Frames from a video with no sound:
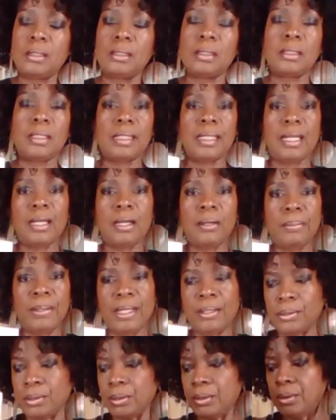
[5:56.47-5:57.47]
cacao
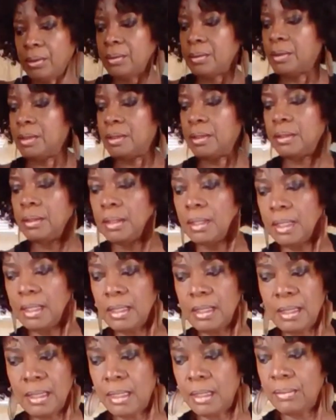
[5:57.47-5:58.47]
powder,
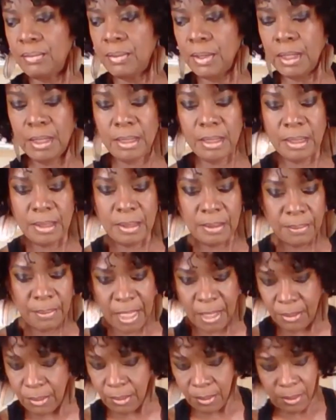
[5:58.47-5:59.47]
so it really doesn't
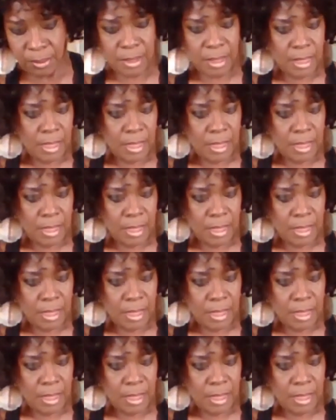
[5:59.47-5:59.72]
matter.